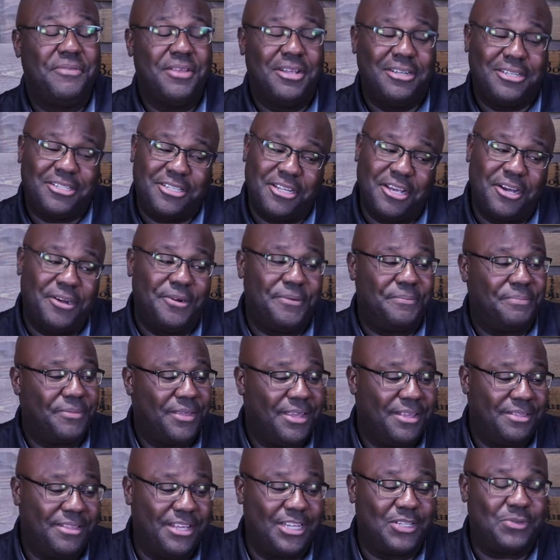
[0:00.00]
So
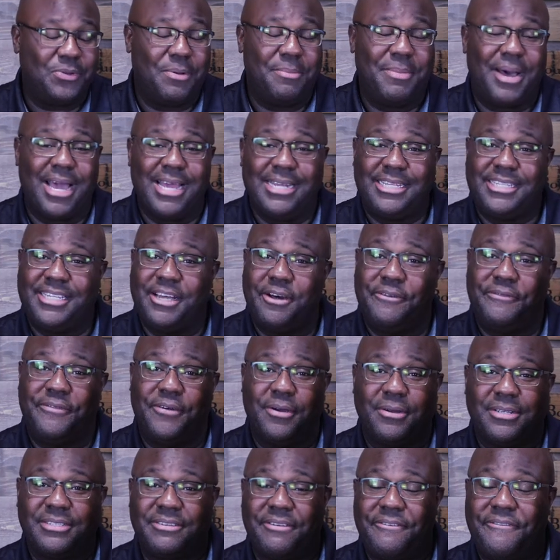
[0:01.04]
this one by itself,
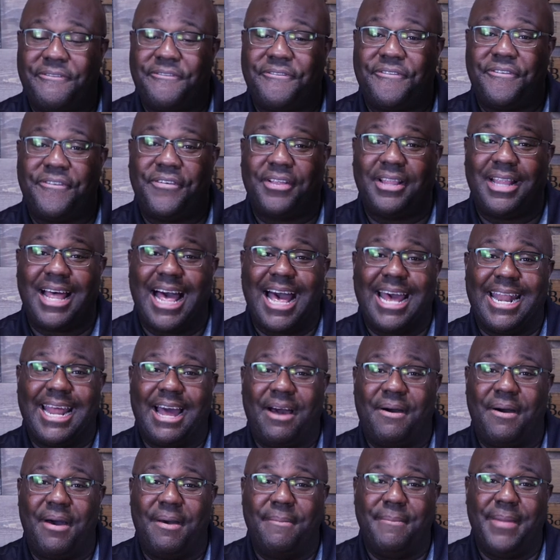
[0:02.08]
folks, flat
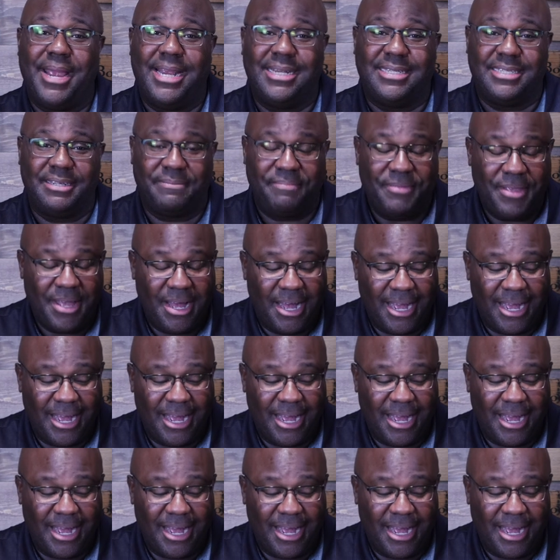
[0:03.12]
out amazing.